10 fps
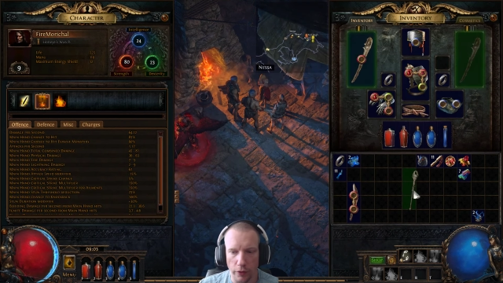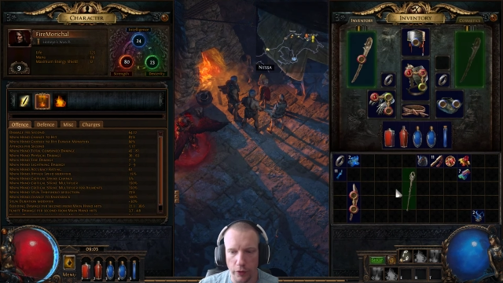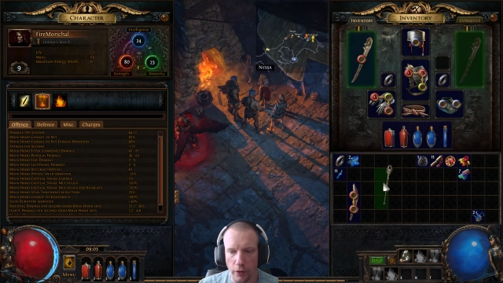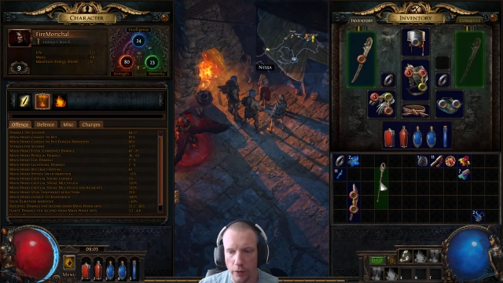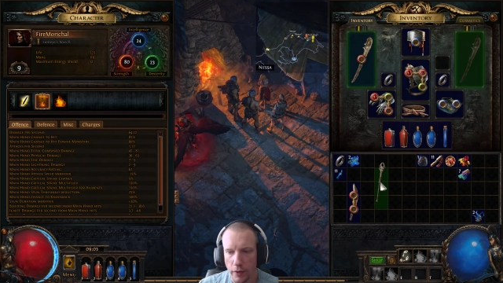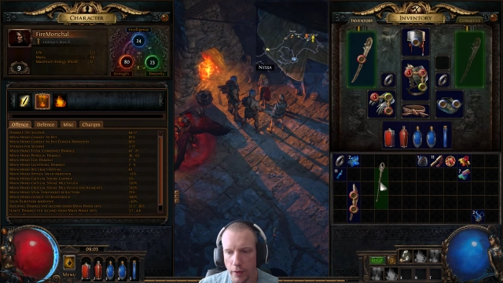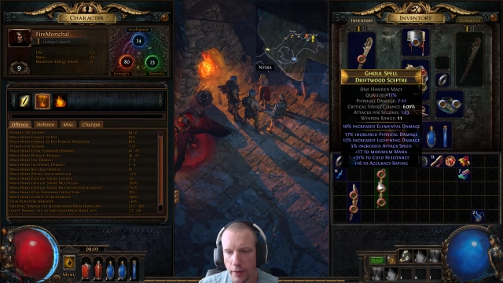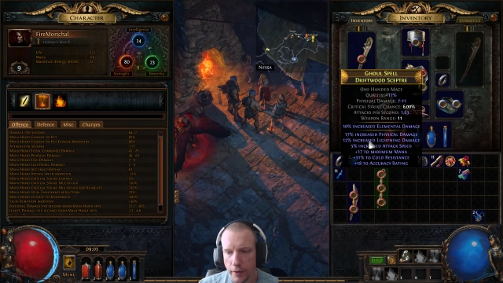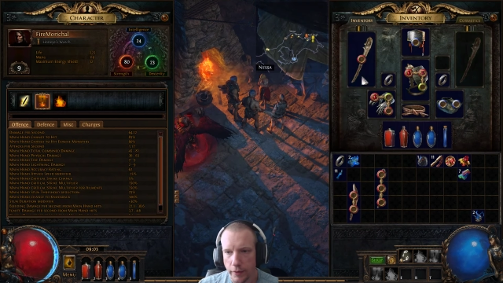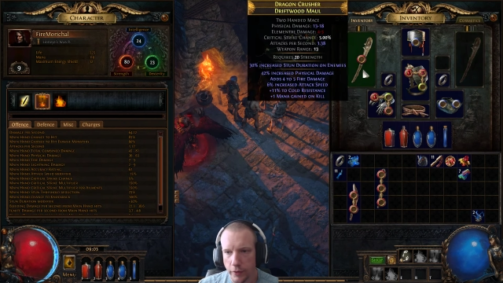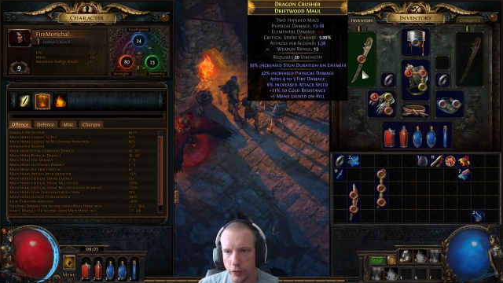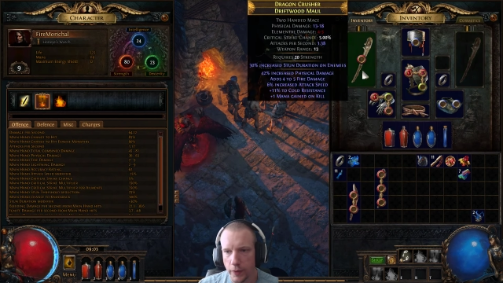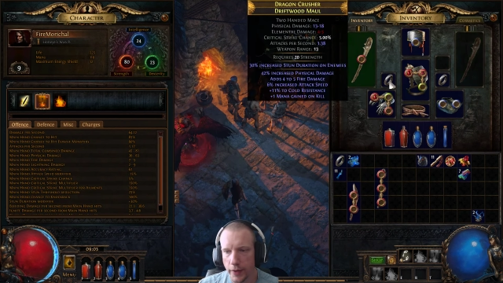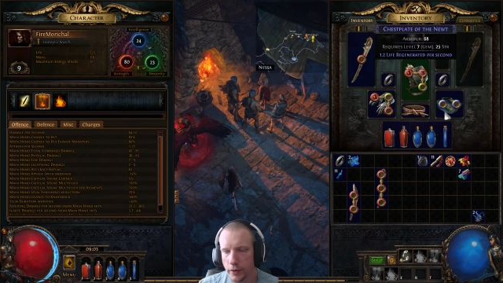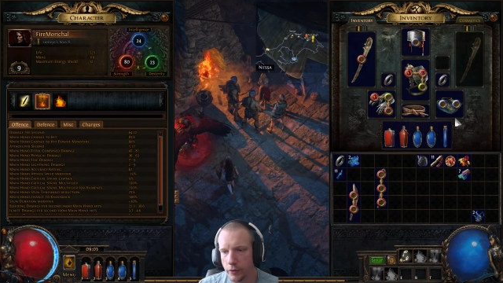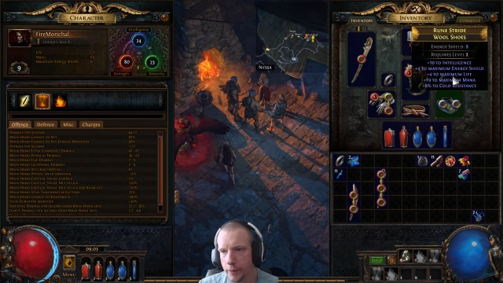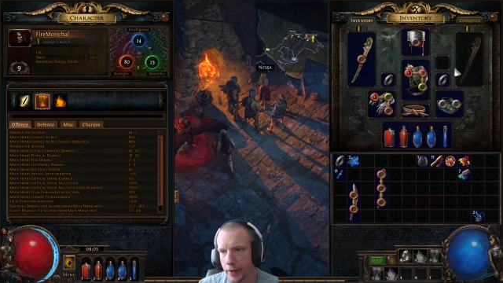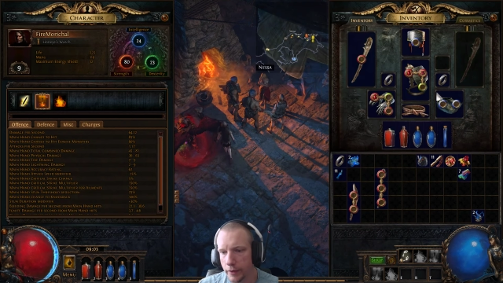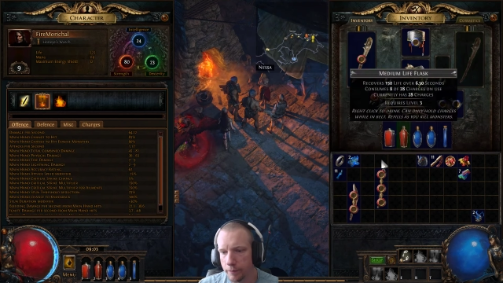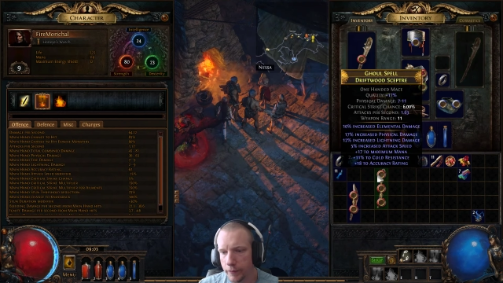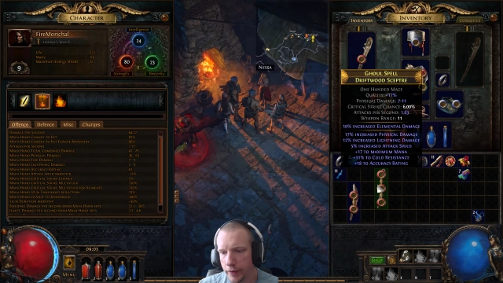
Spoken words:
So the two-hander is better,